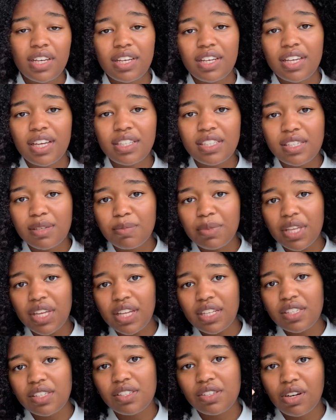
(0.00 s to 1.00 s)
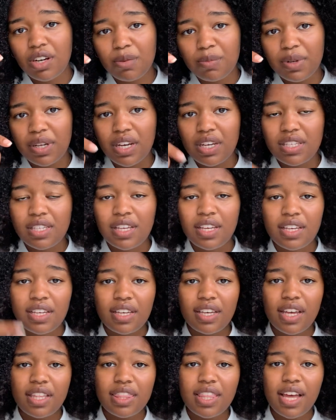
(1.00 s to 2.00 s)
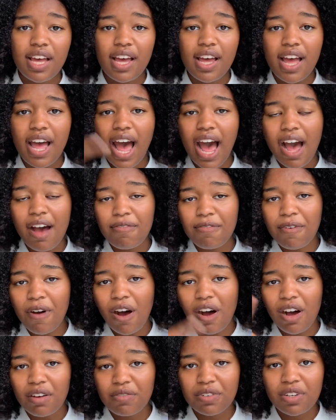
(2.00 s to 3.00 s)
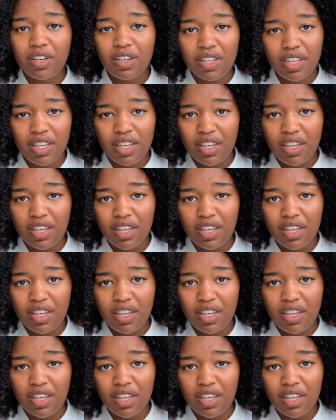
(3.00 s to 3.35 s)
get something at Starbucks, get that half off cookie,